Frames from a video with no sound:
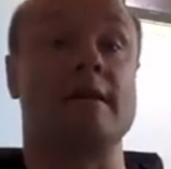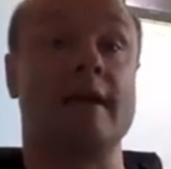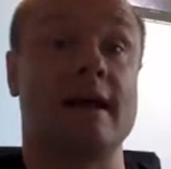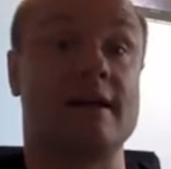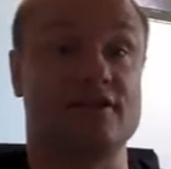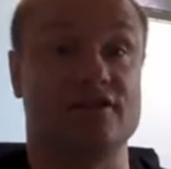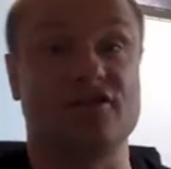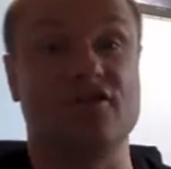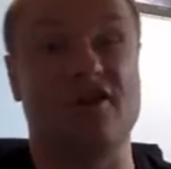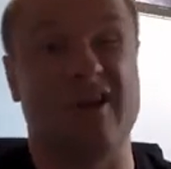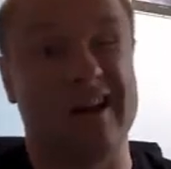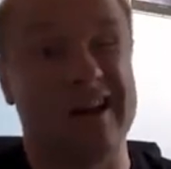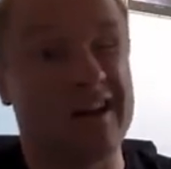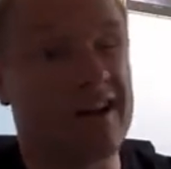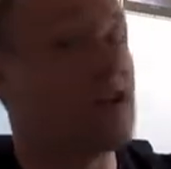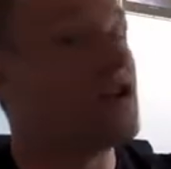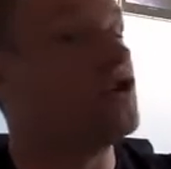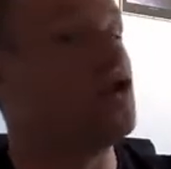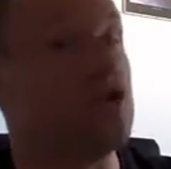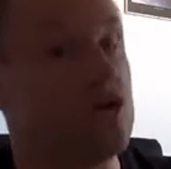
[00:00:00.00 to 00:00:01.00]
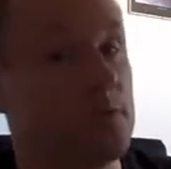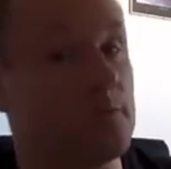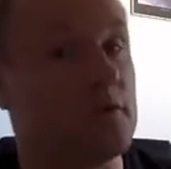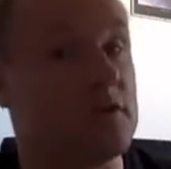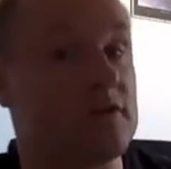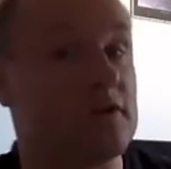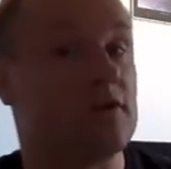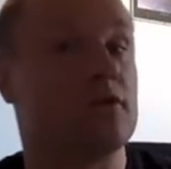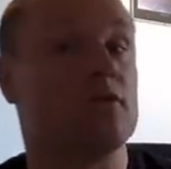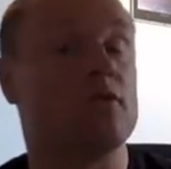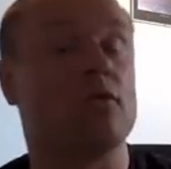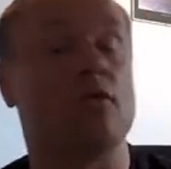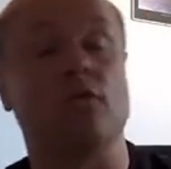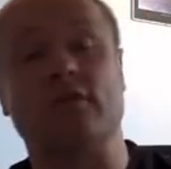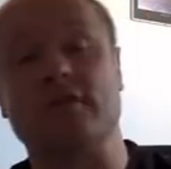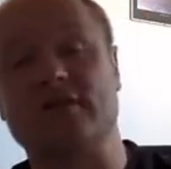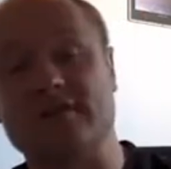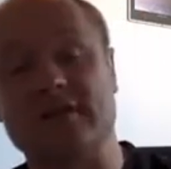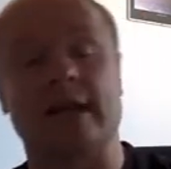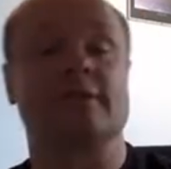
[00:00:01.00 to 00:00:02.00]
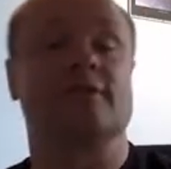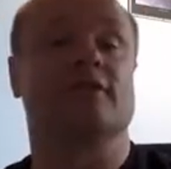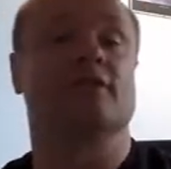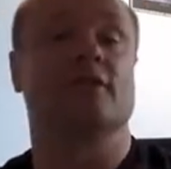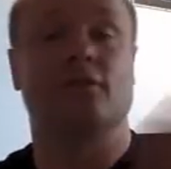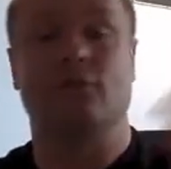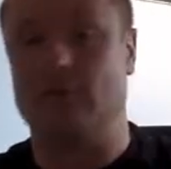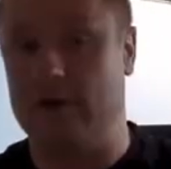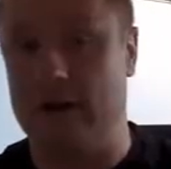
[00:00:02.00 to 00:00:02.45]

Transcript: gas giant like a Jupiter or a Saturn or a